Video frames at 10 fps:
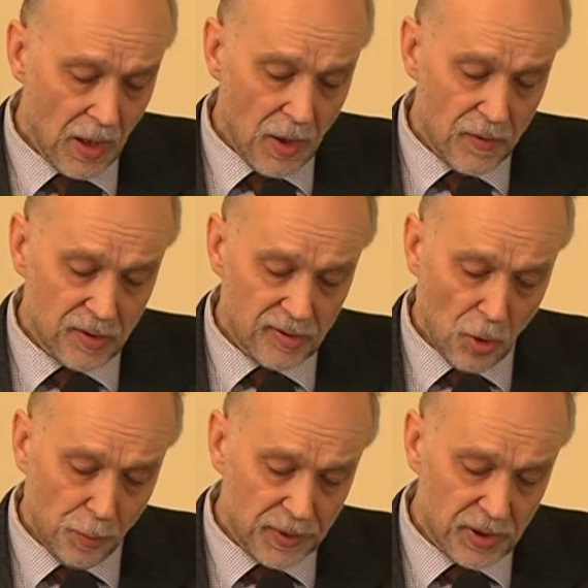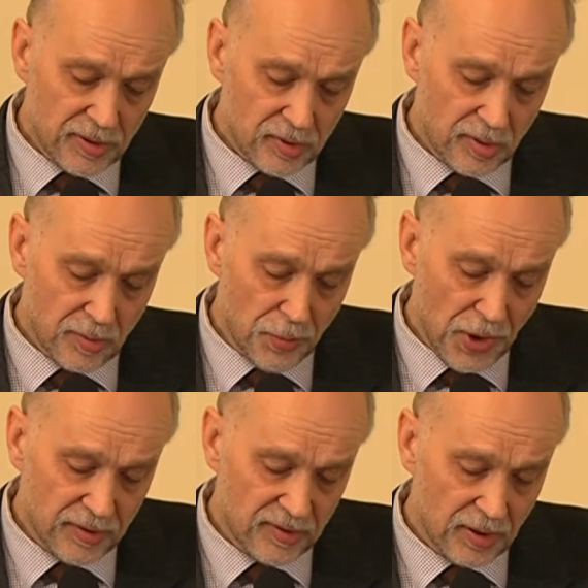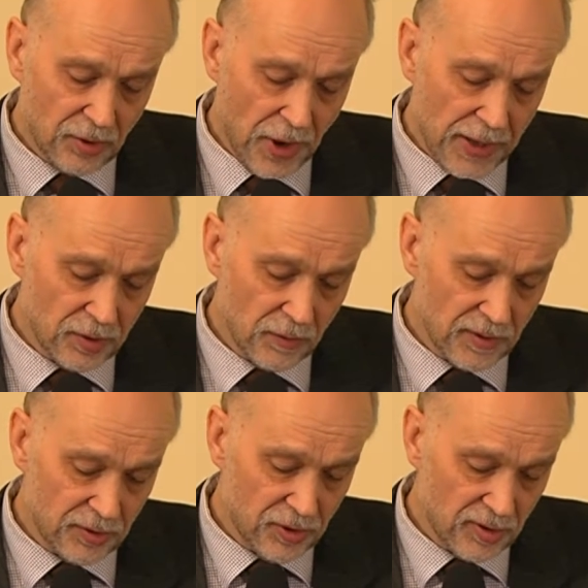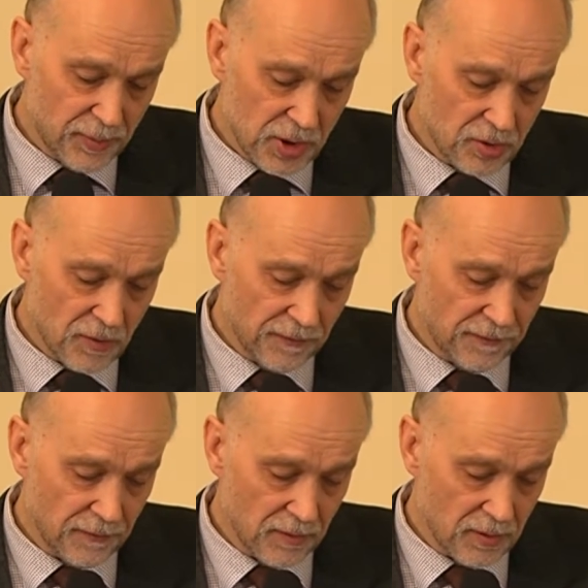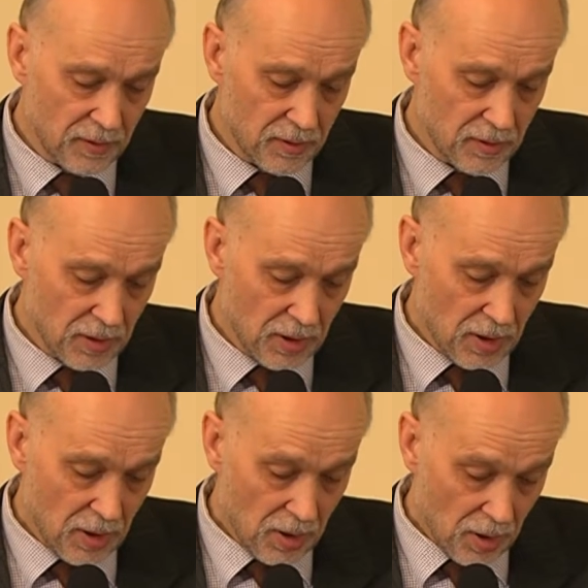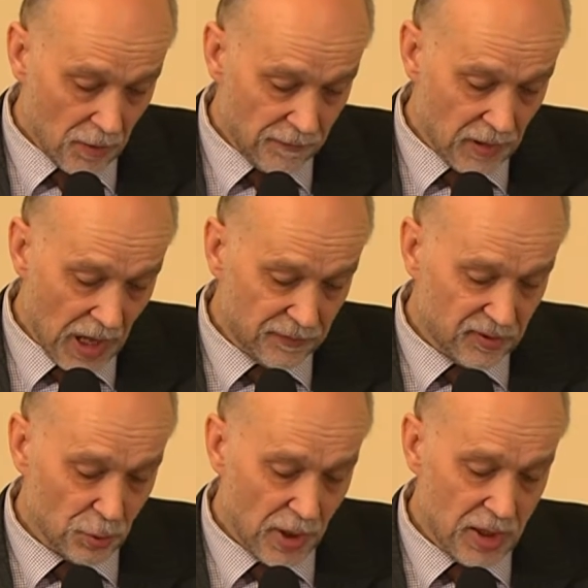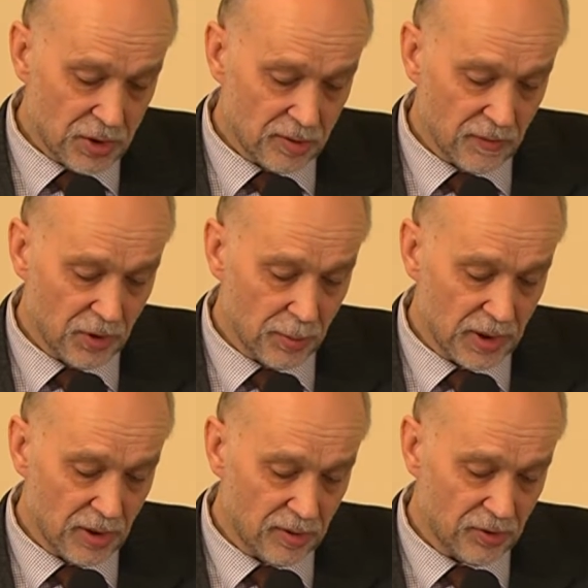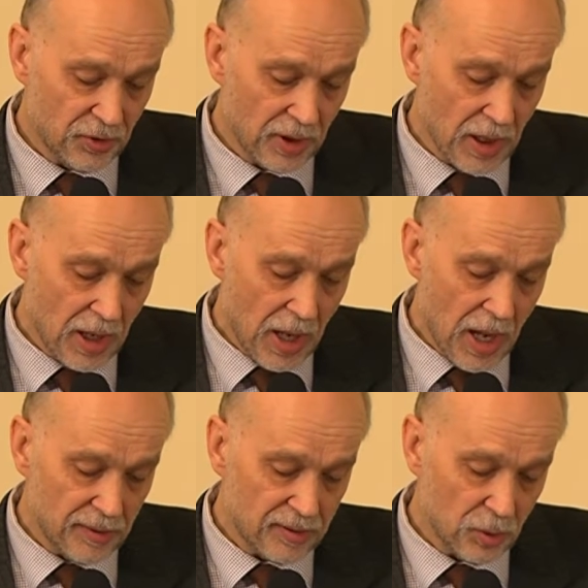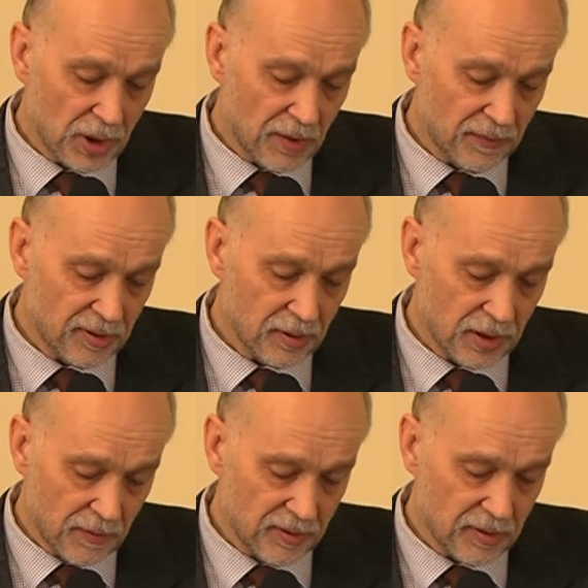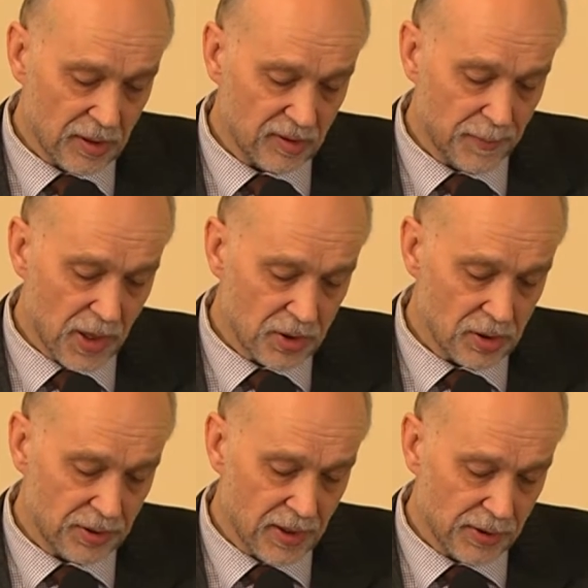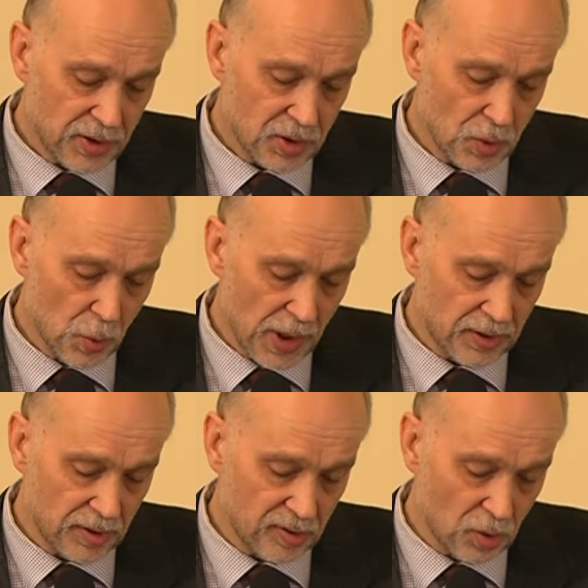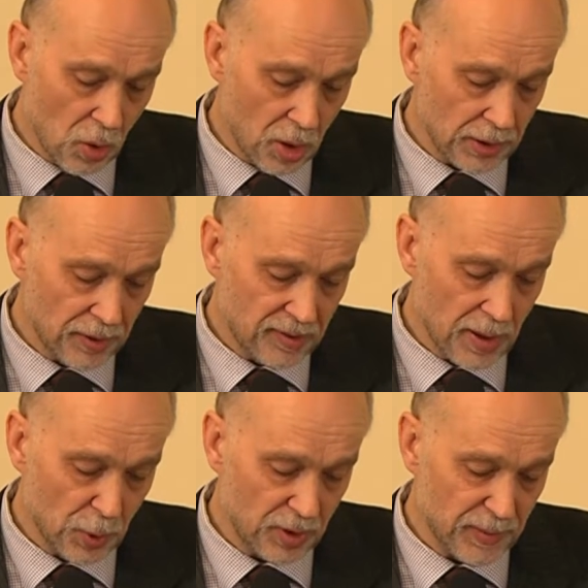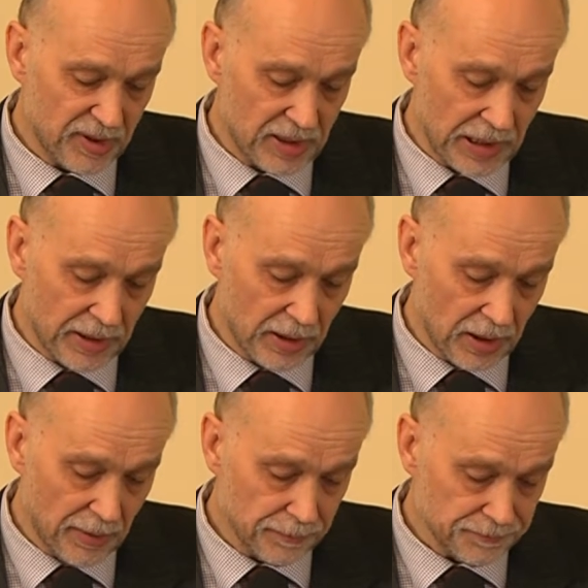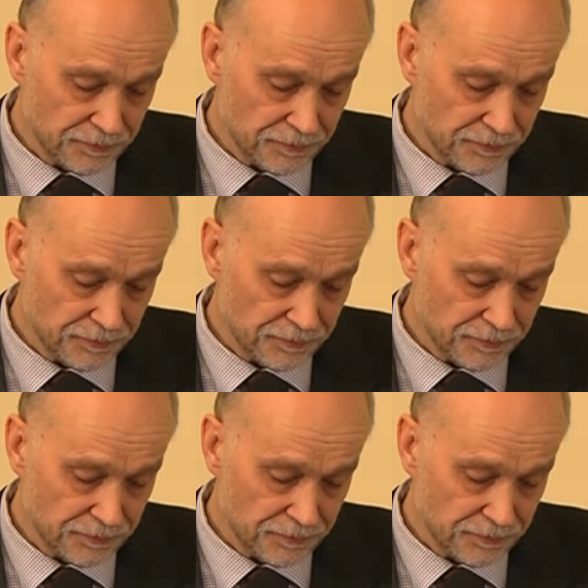This openness to the breadth and grandeur of the transmission of life through ages of human history also gives a special touch to what is called, somewhat misleadingly,